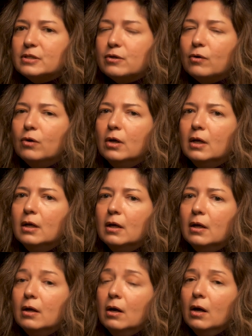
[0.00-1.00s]
So
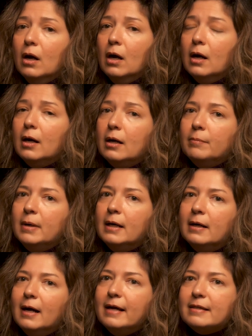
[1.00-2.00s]

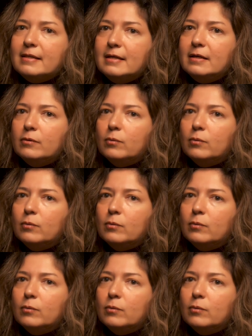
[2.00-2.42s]
I think